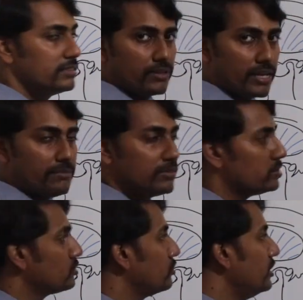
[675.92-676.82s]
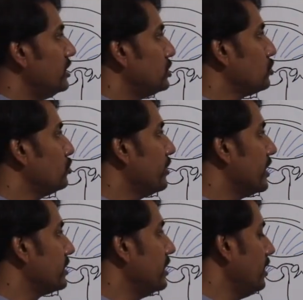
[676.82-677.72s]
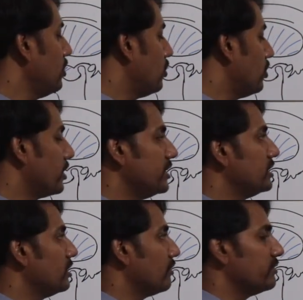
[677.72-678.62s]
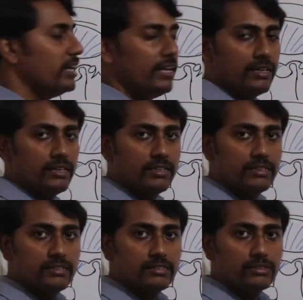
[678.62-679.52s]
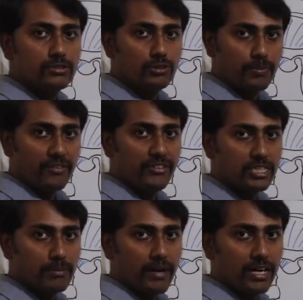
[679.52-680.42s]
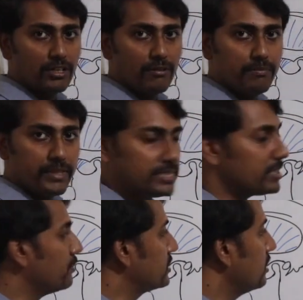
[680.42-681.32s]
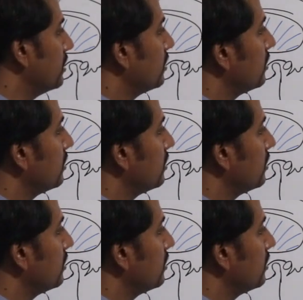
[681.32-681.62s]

Okay, so these two were the origin of the superficial part of masseter muscle.